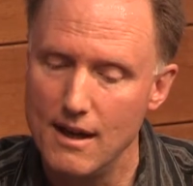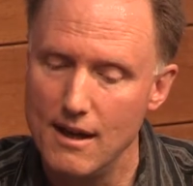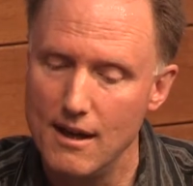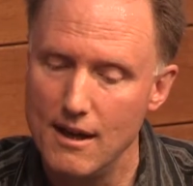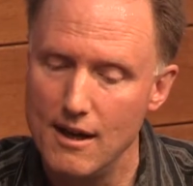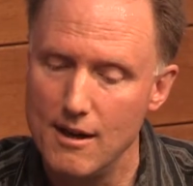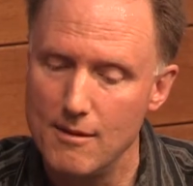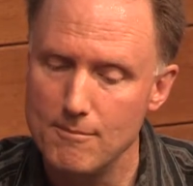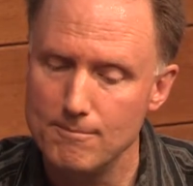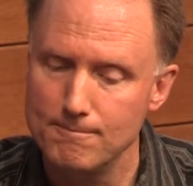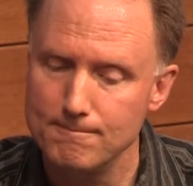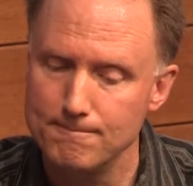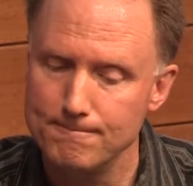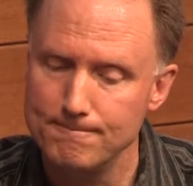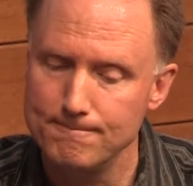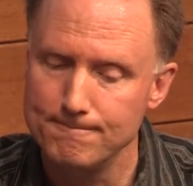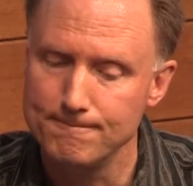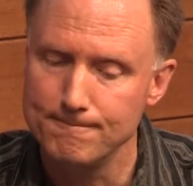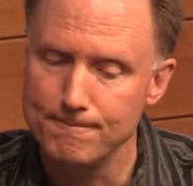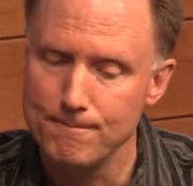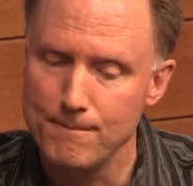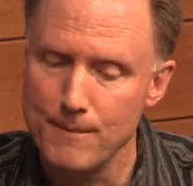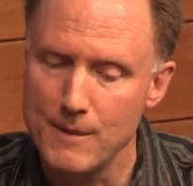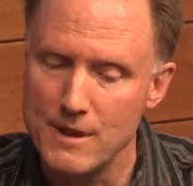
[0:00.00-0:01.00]

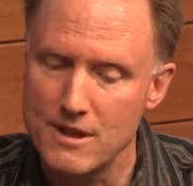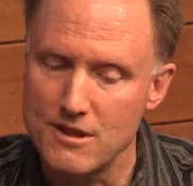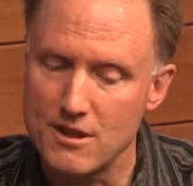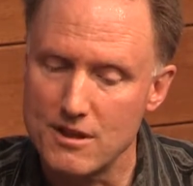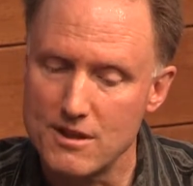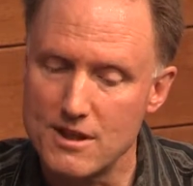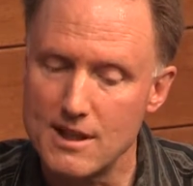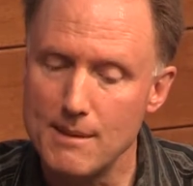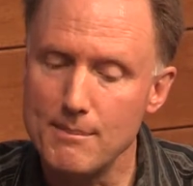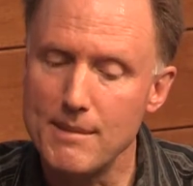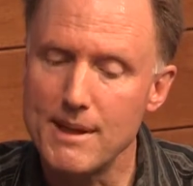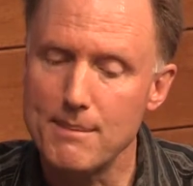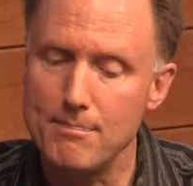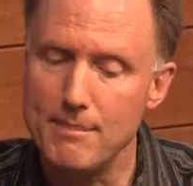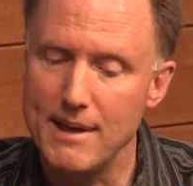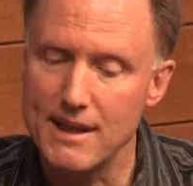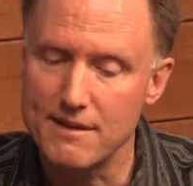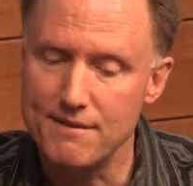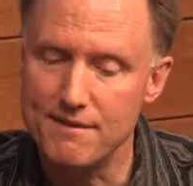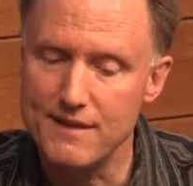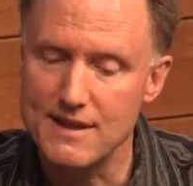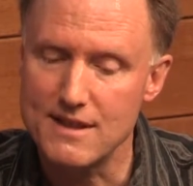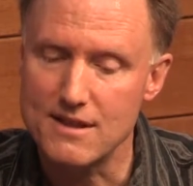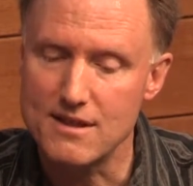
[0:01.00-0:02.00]
So some of the
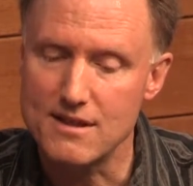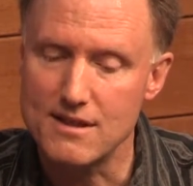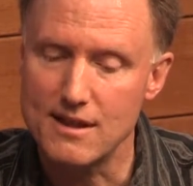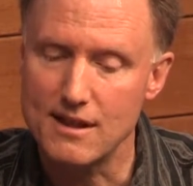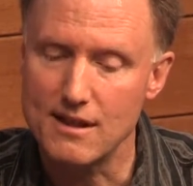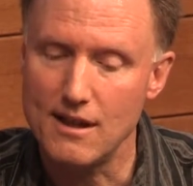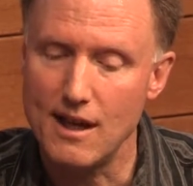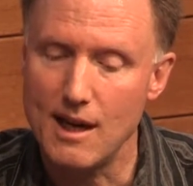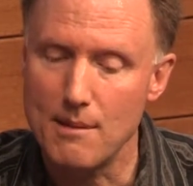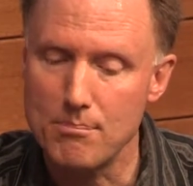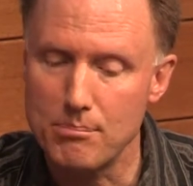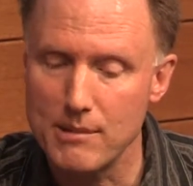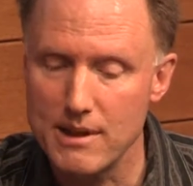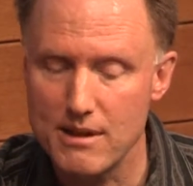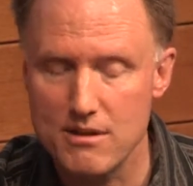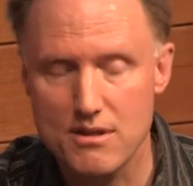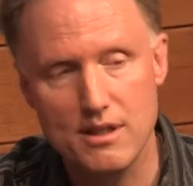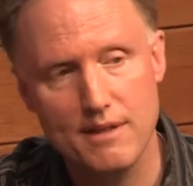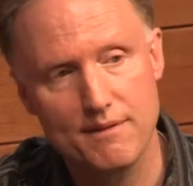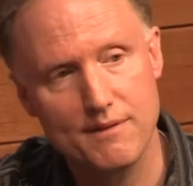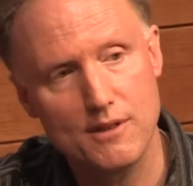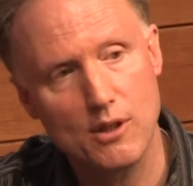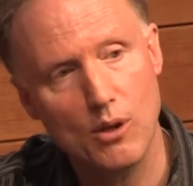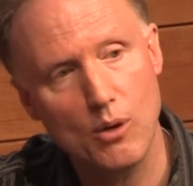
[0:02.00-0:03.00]
benefits that
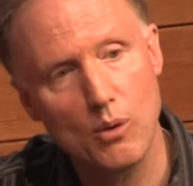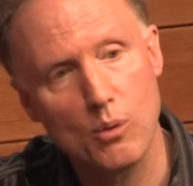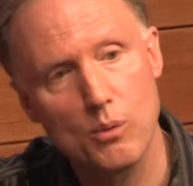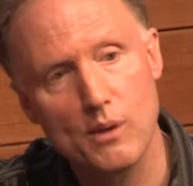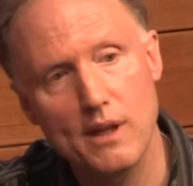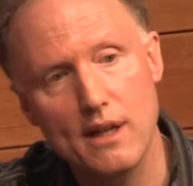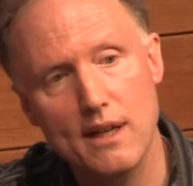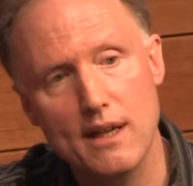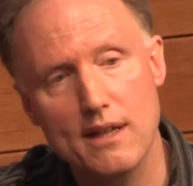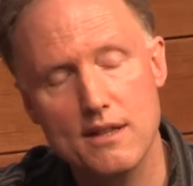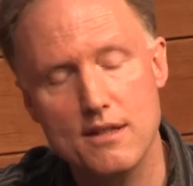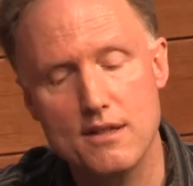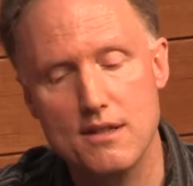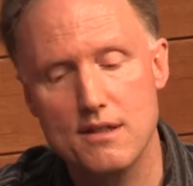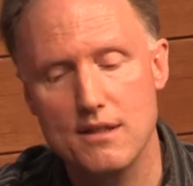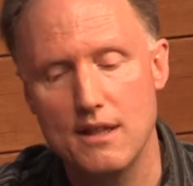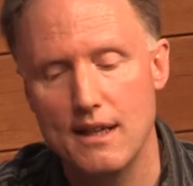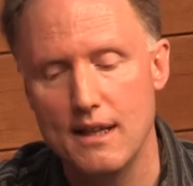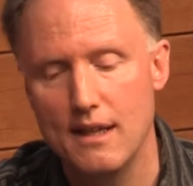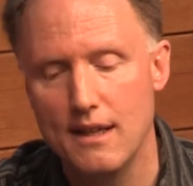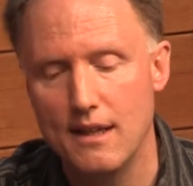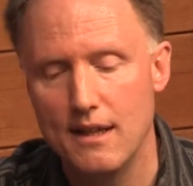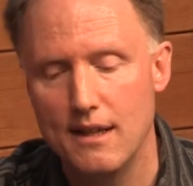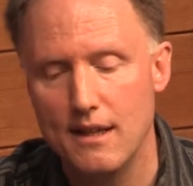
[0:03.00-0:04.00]
operators have told us
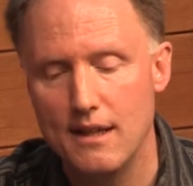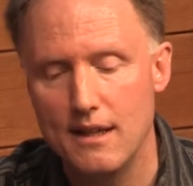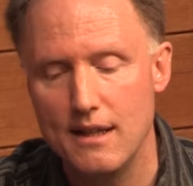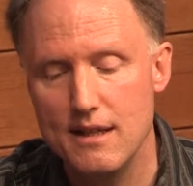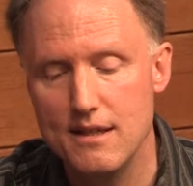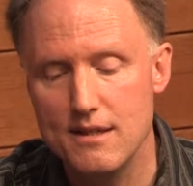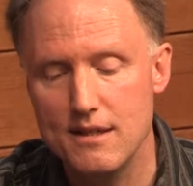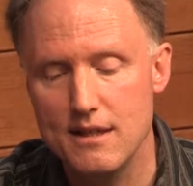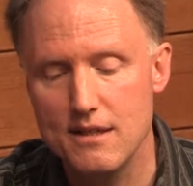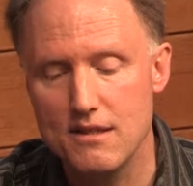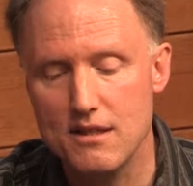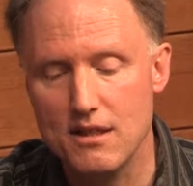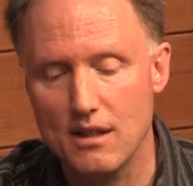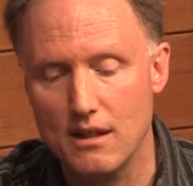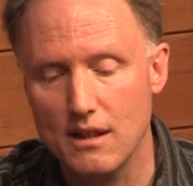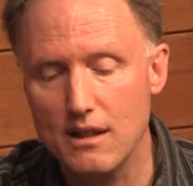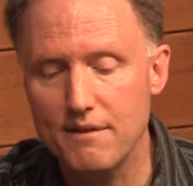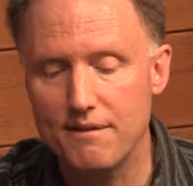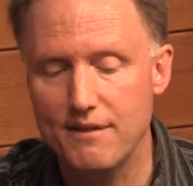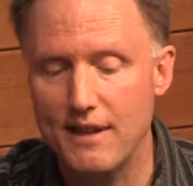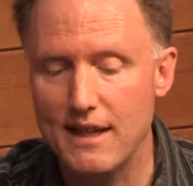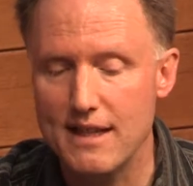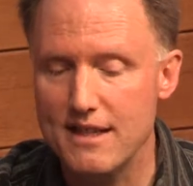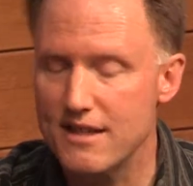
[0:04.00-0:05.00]
is it
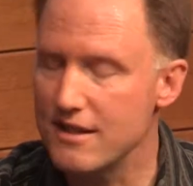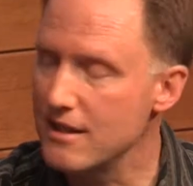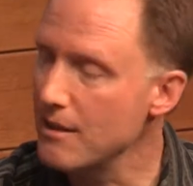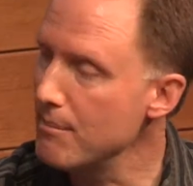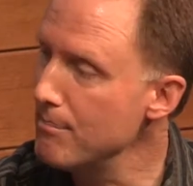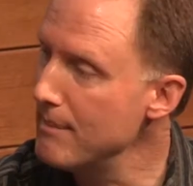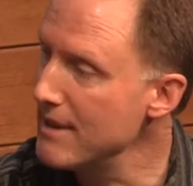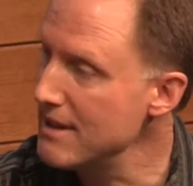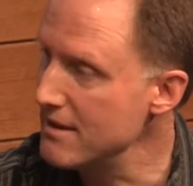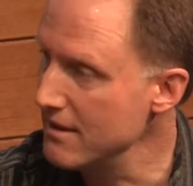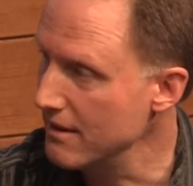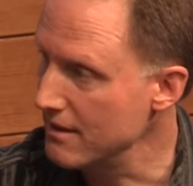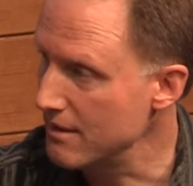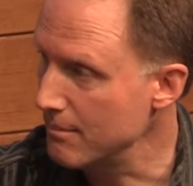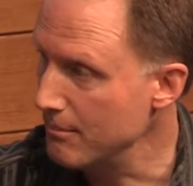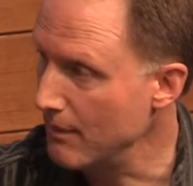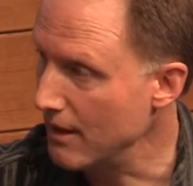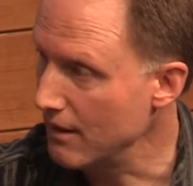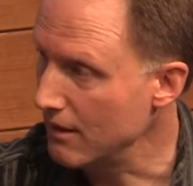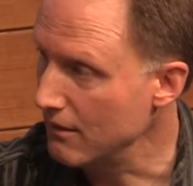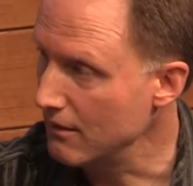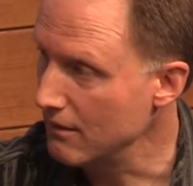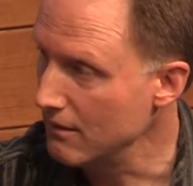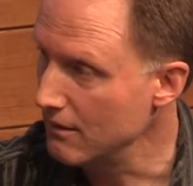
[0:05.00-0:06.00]
solidifies their business
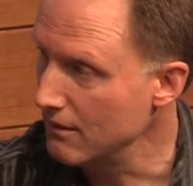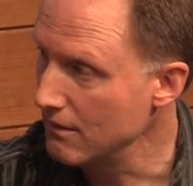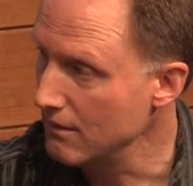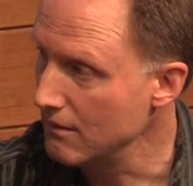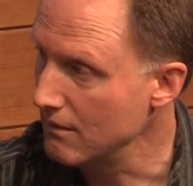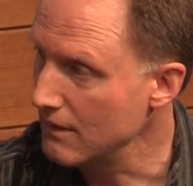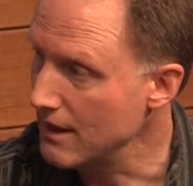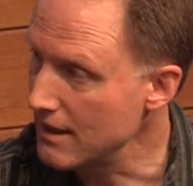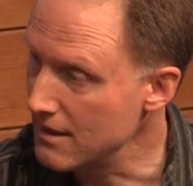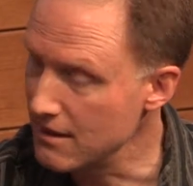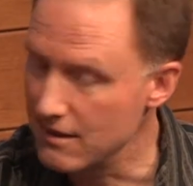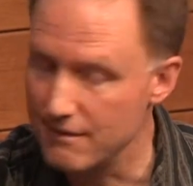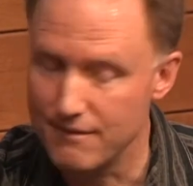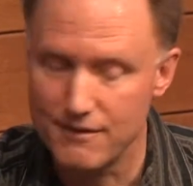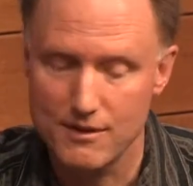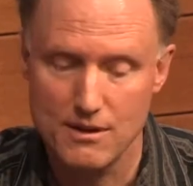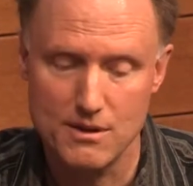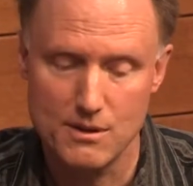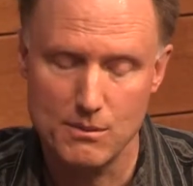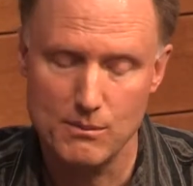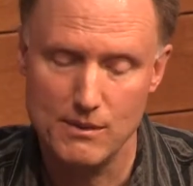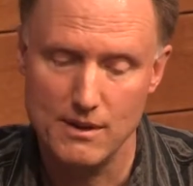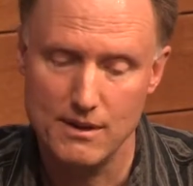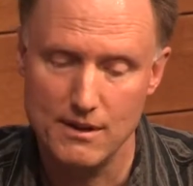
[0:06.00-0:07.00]
model. That's the
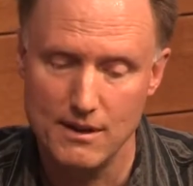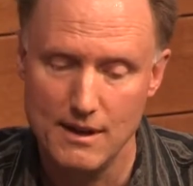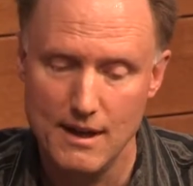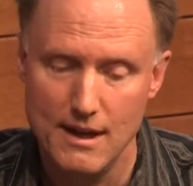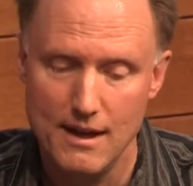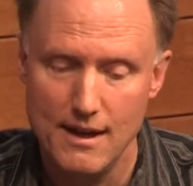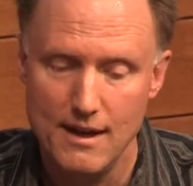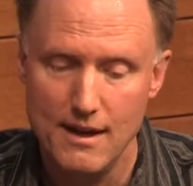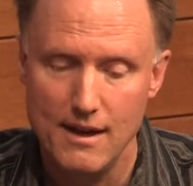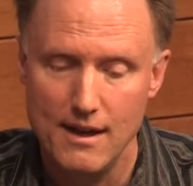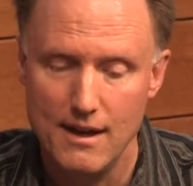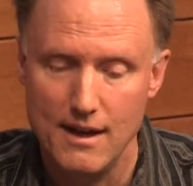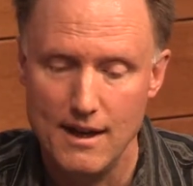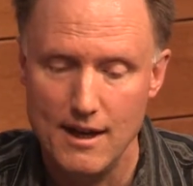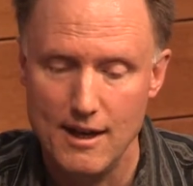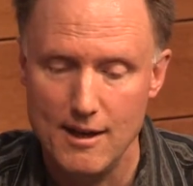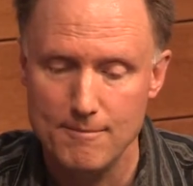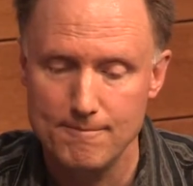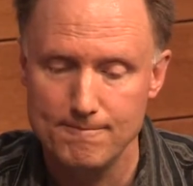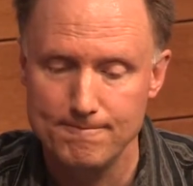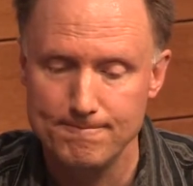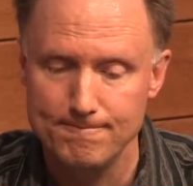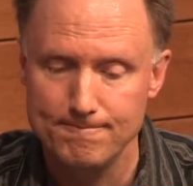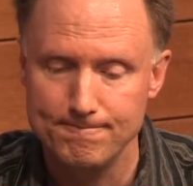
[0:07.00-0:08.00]
first
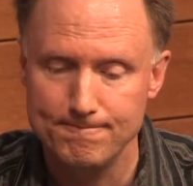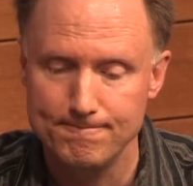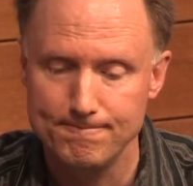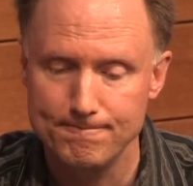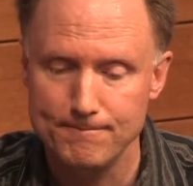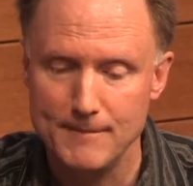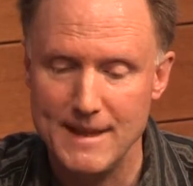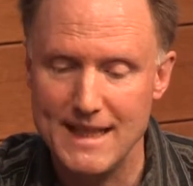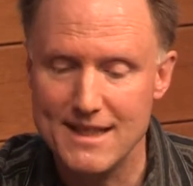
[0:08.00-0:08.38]
one.